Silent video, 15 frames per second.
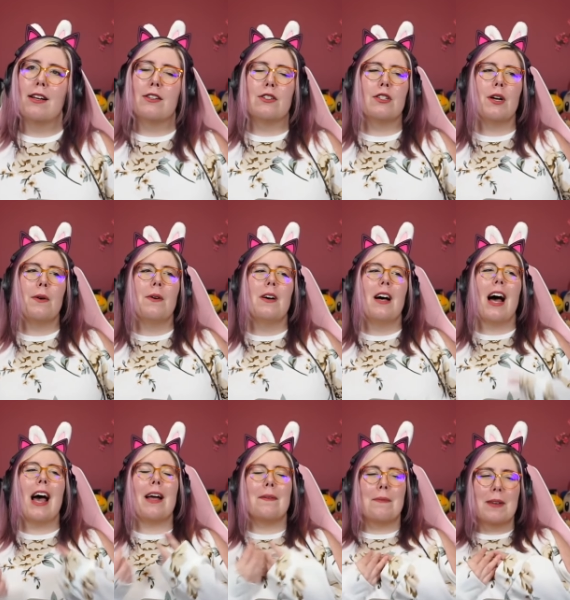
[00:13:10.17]
So,
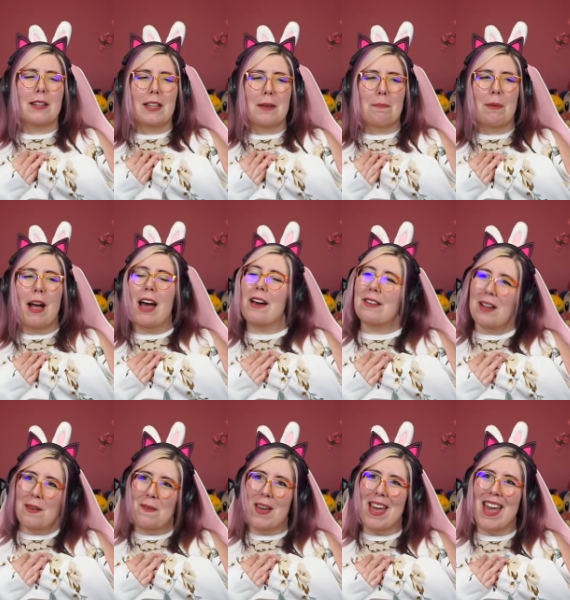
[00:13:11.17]

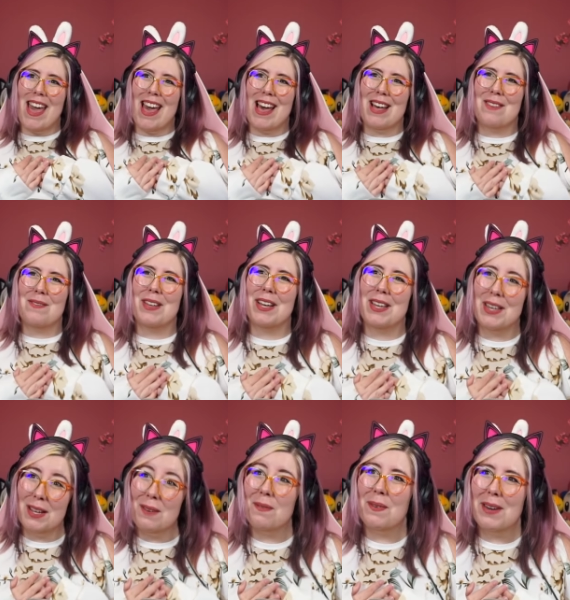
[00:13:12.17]
I'm really proud of him. Like,
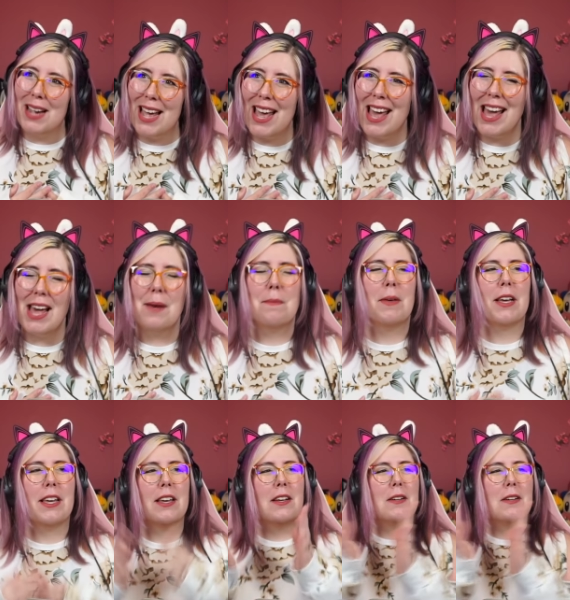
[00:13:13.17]
good for him. Like,